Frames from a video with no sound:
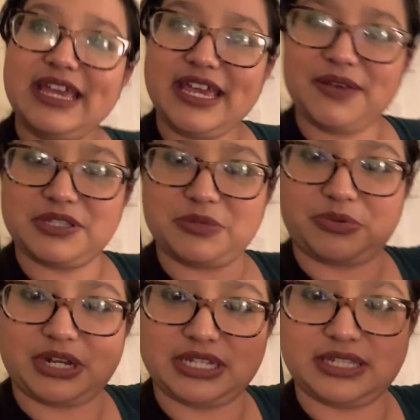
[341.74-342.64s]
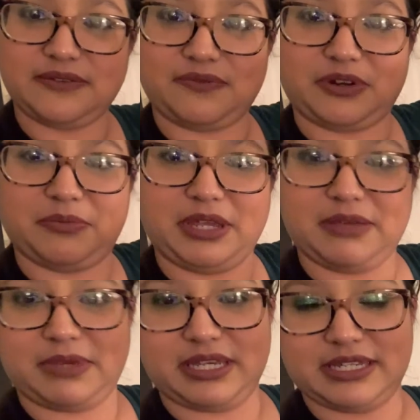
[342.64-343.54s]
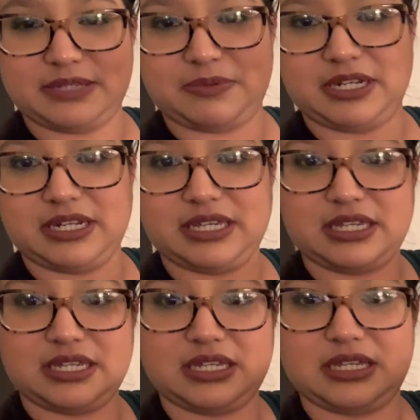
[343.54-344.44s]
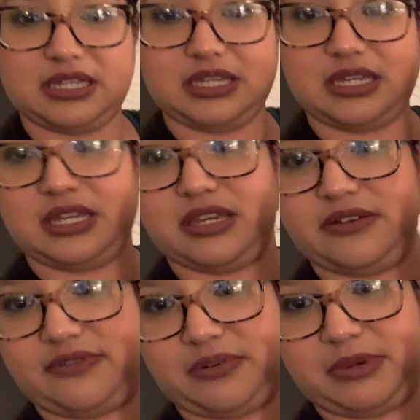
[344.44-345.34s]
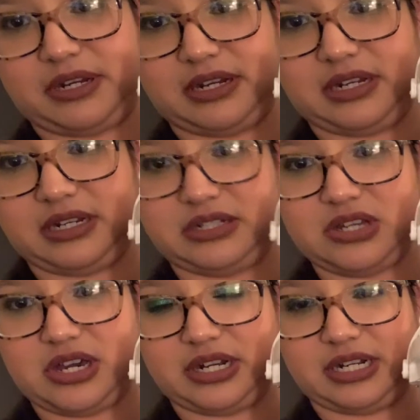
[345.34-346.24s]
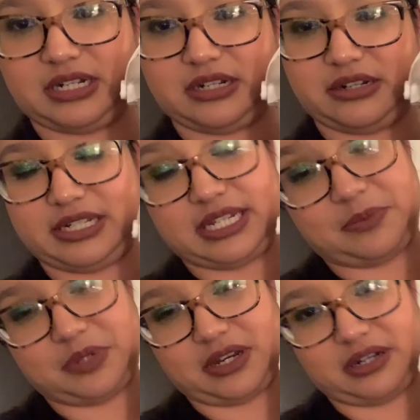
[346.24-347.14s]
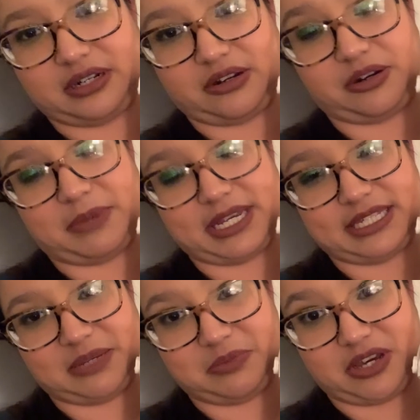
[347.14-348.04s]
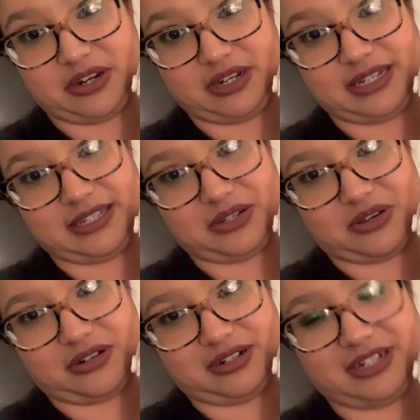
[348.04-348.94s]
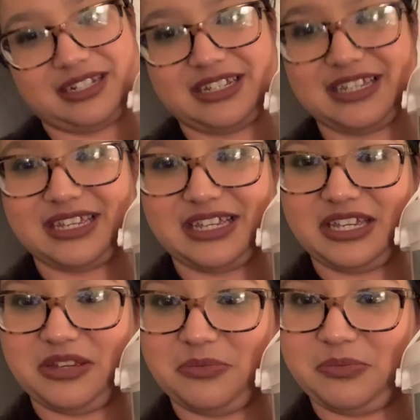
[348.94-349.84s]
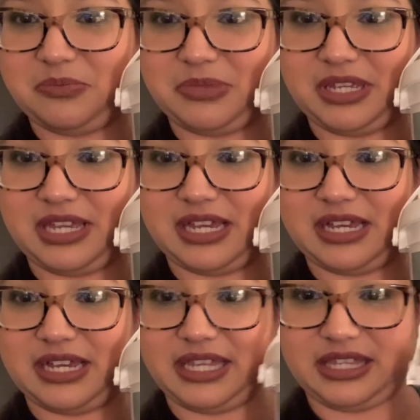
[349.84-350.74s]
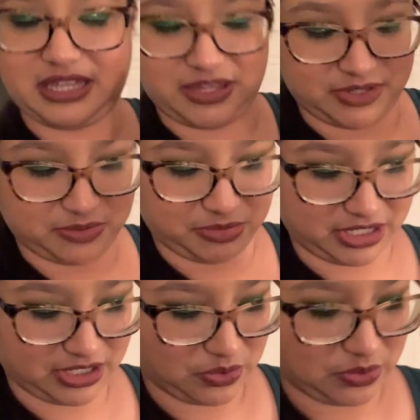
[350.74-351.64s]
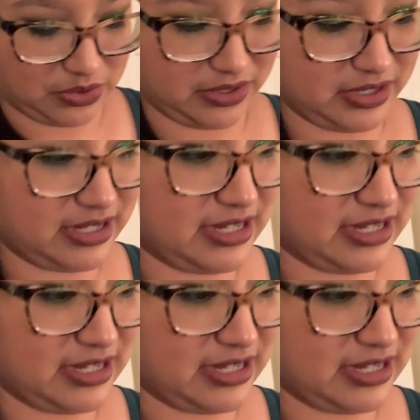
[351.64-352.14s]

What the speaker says: It was a present for me and my husband from our daughter, our stepdaughter, or my stepdaughter and his daughter. But yeah, I thought that was pretty cool.